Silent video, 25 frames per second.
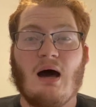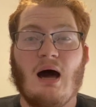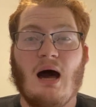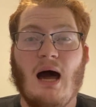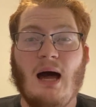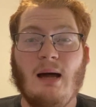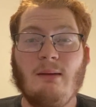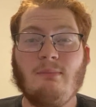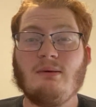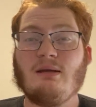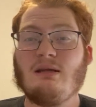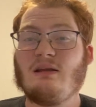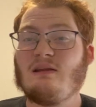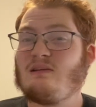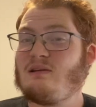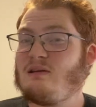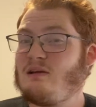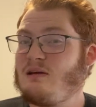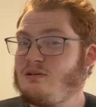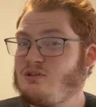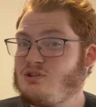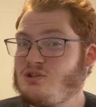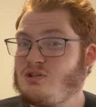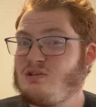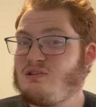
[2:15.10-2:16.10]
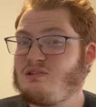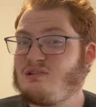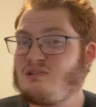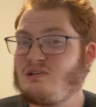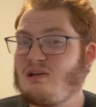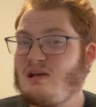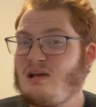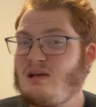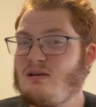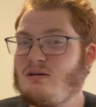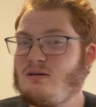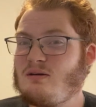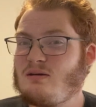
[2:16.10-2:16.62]
I'm going to actually
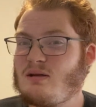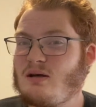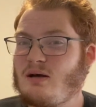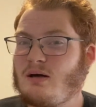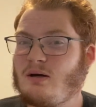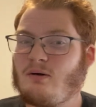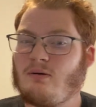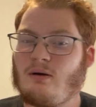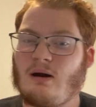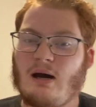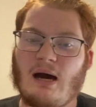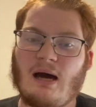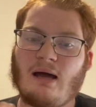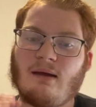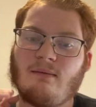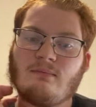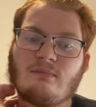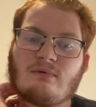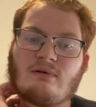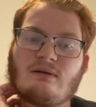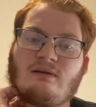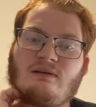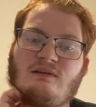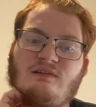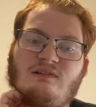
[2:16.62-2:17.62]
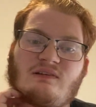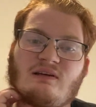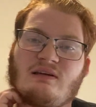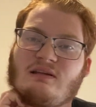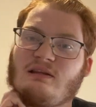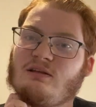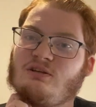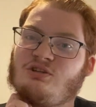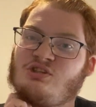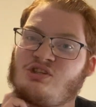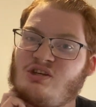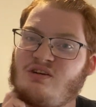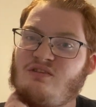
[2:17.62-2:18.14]
say no. I'm going to say
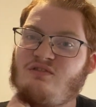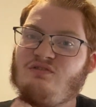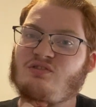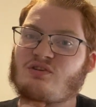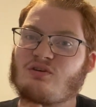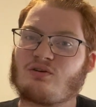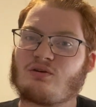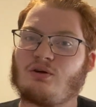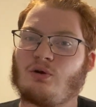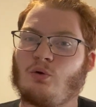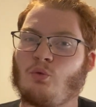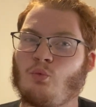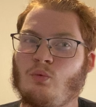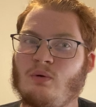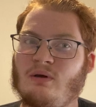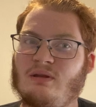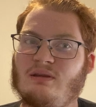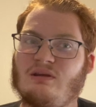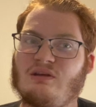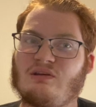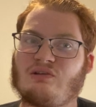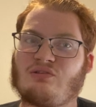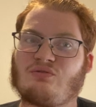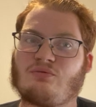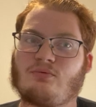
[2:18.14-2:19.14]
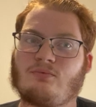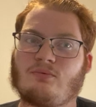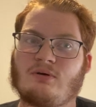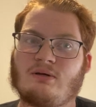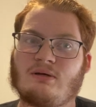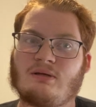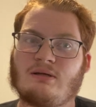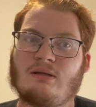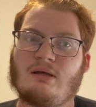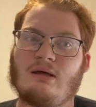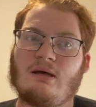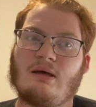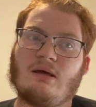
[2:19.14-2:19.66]
the Chiefs are going to win this
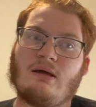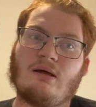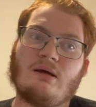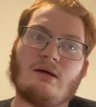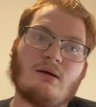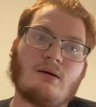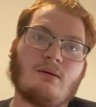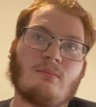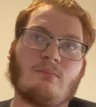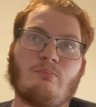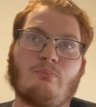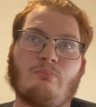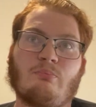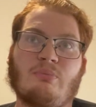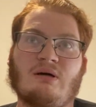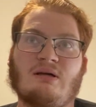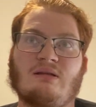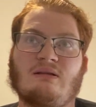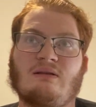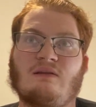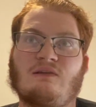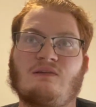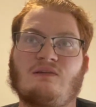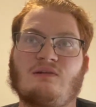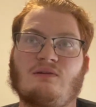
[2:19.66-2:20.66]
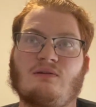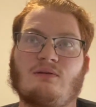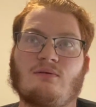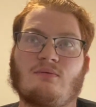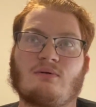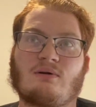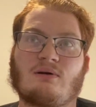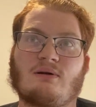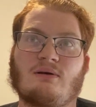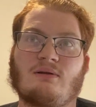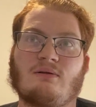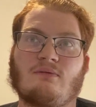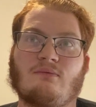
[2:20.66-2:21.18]
one. But I did say they were
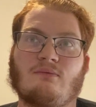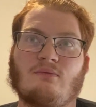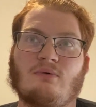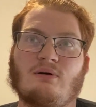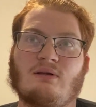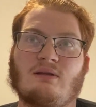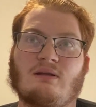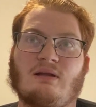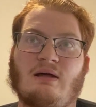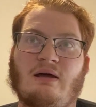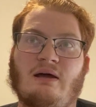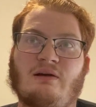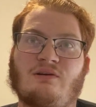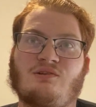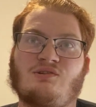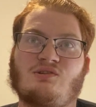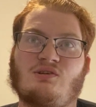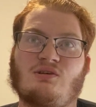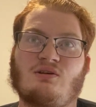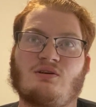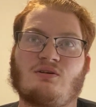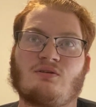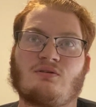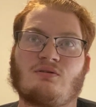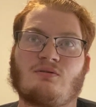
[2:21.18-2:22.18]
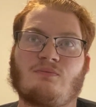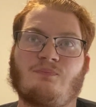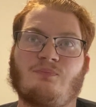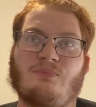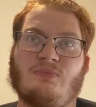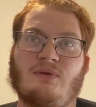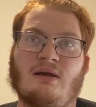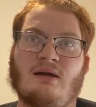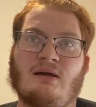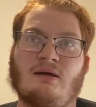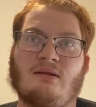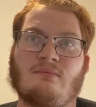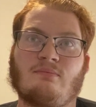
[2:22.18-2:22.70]
going to win last year,
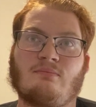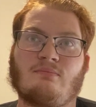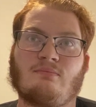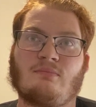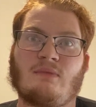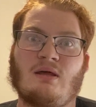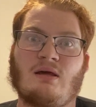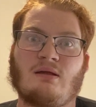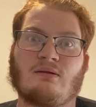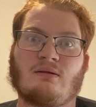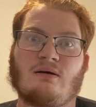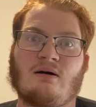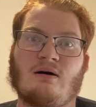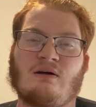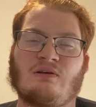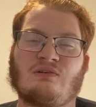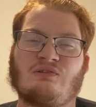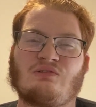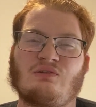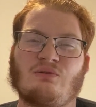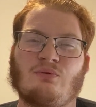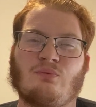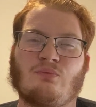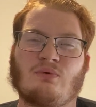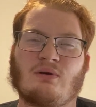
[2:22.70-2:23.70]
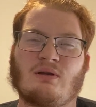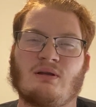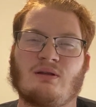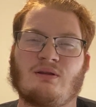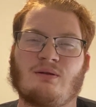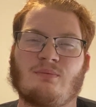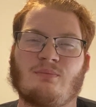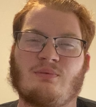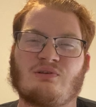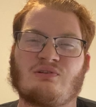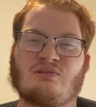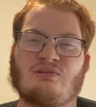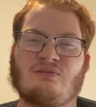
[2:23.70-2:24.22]
and they lost in one of the
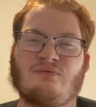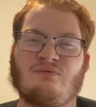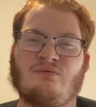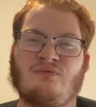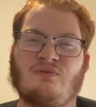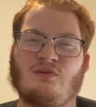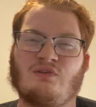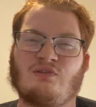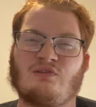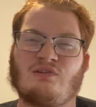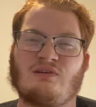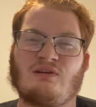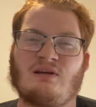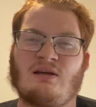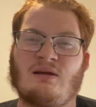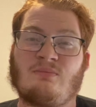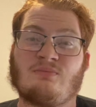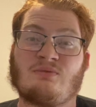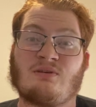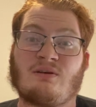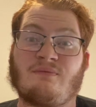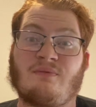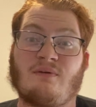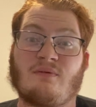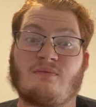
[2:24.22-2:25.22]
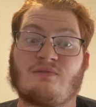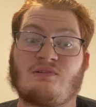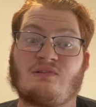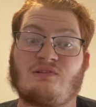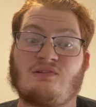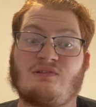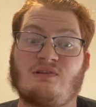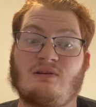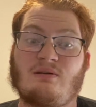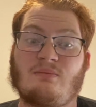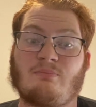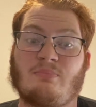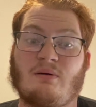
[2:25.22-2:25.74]
most confusing games I've ever
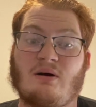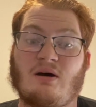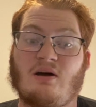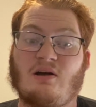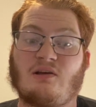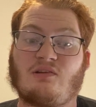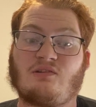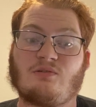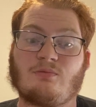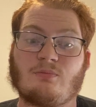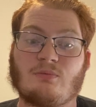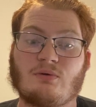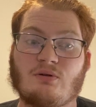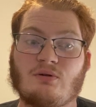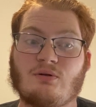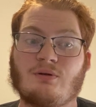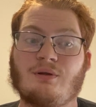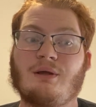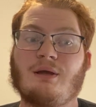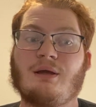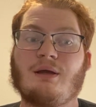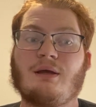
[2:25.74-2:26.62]
seen possible.